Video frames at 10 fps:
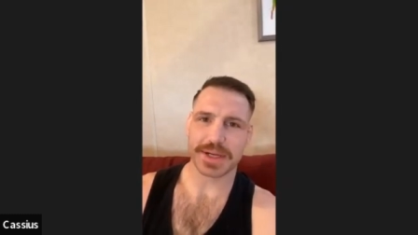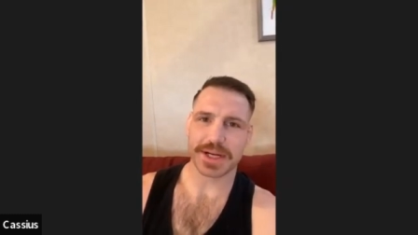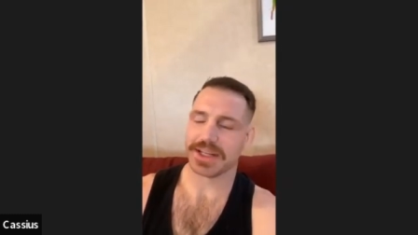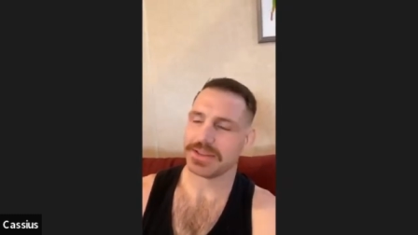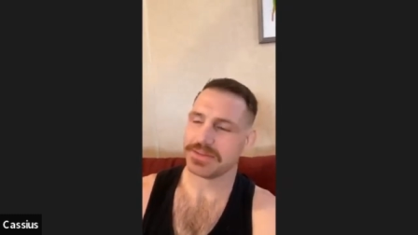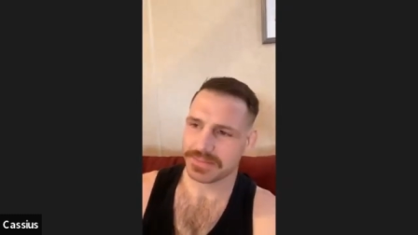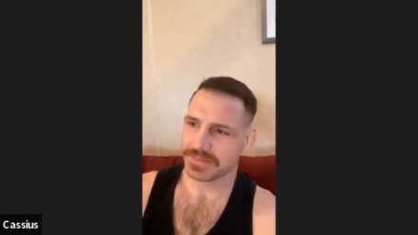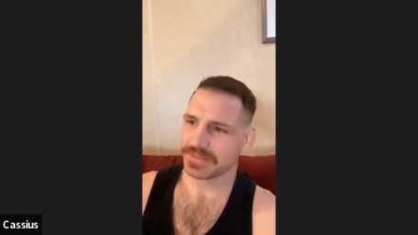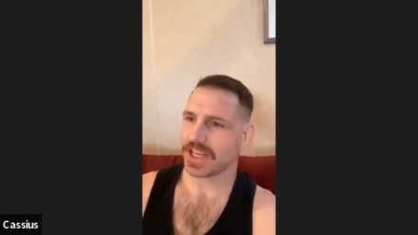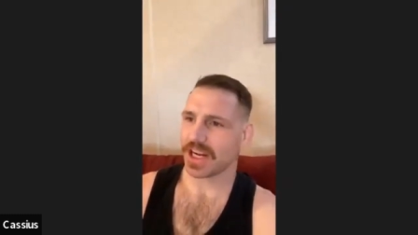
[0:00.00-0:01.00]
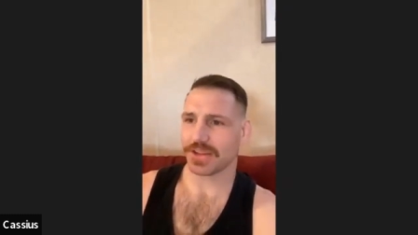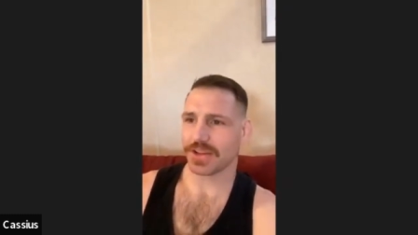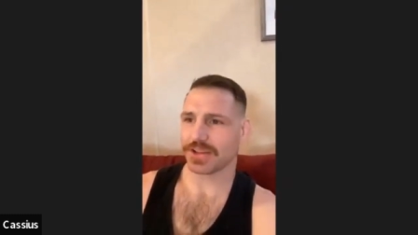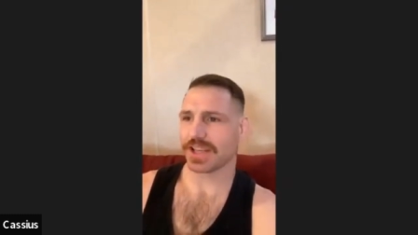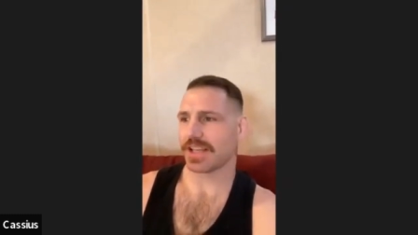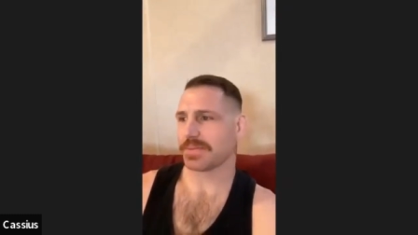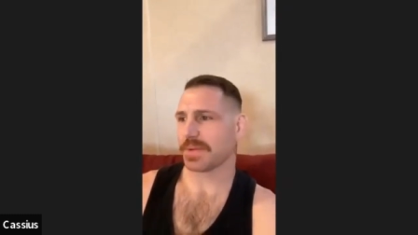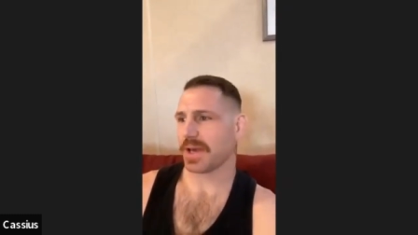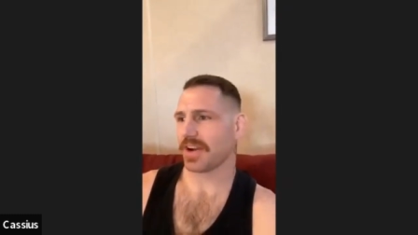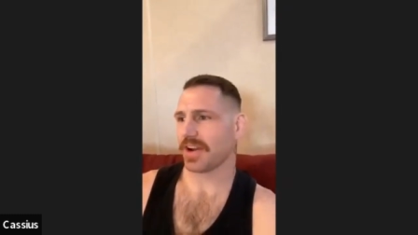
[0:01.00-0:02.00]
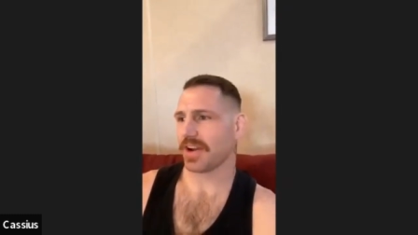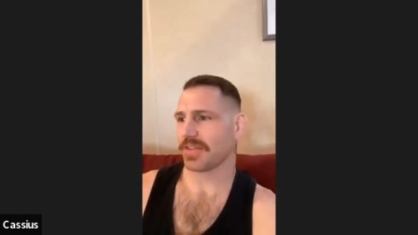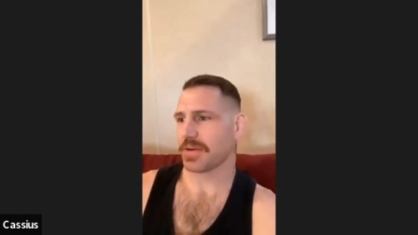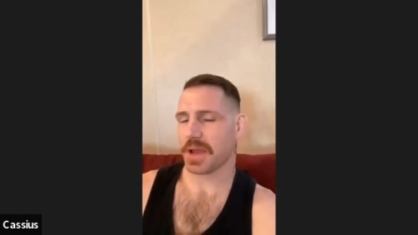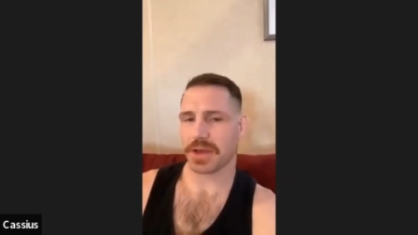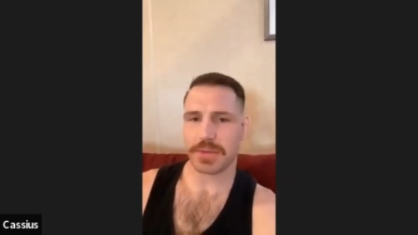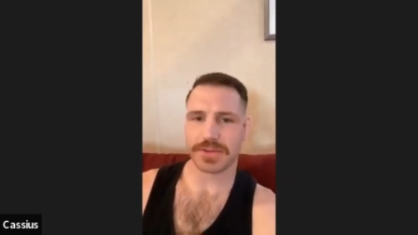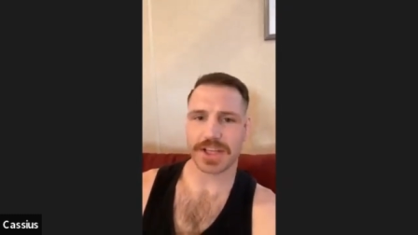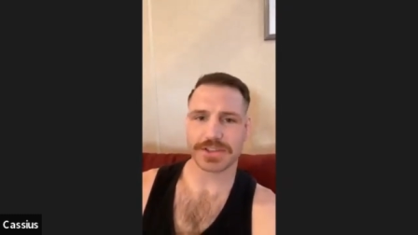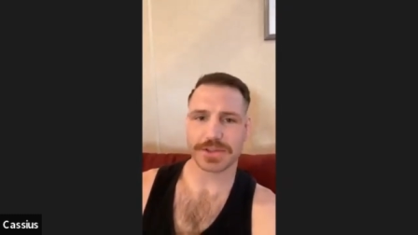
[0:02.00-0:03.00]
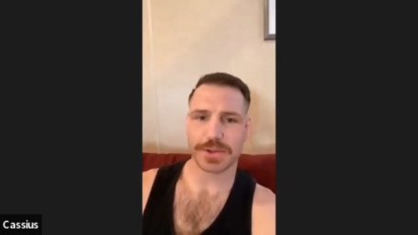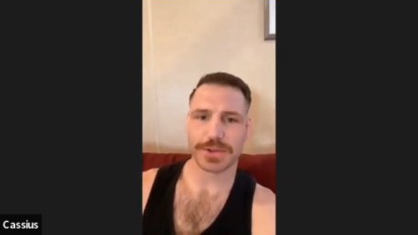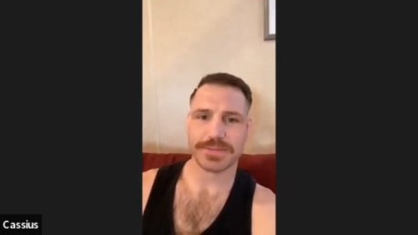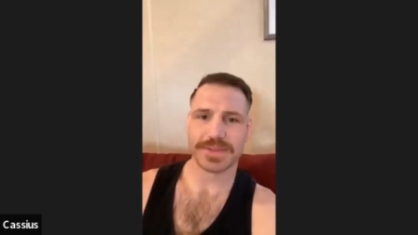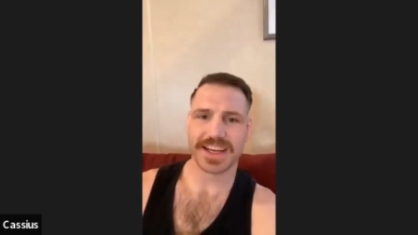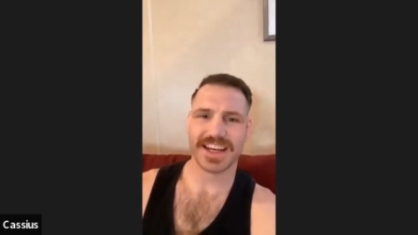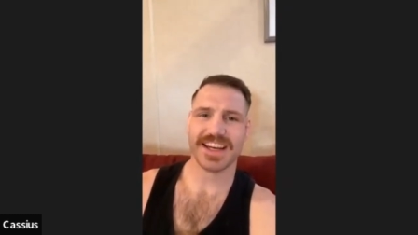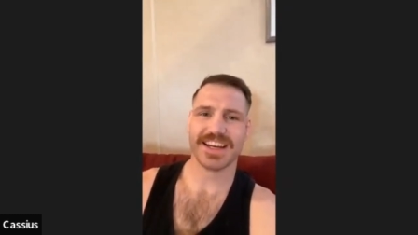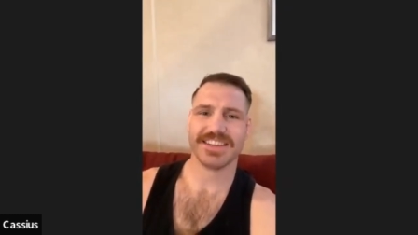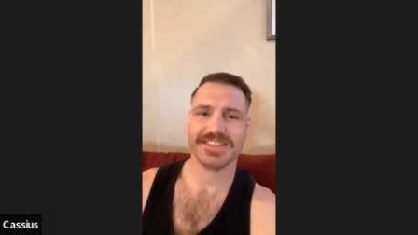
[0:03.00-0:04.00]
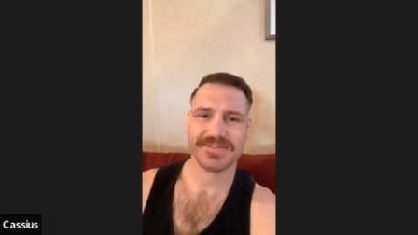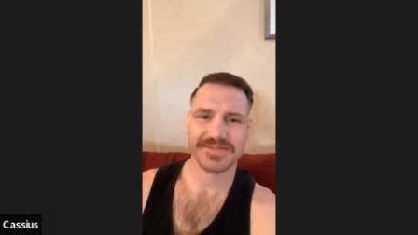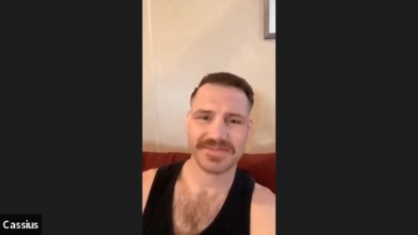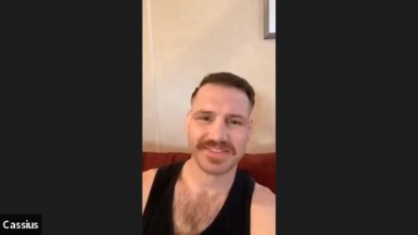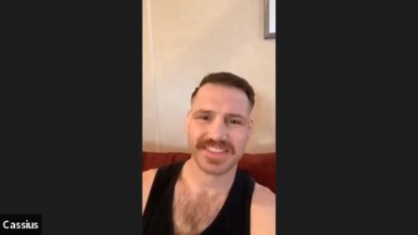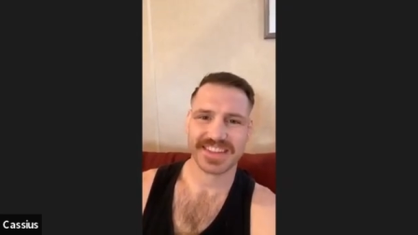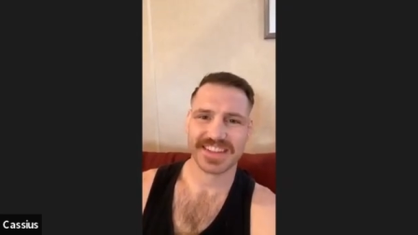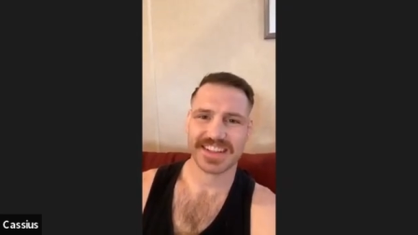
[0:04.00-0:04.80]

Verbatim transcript: yeah, I missed it, but shout out those guys, man. They're out there making moves. That's cool. they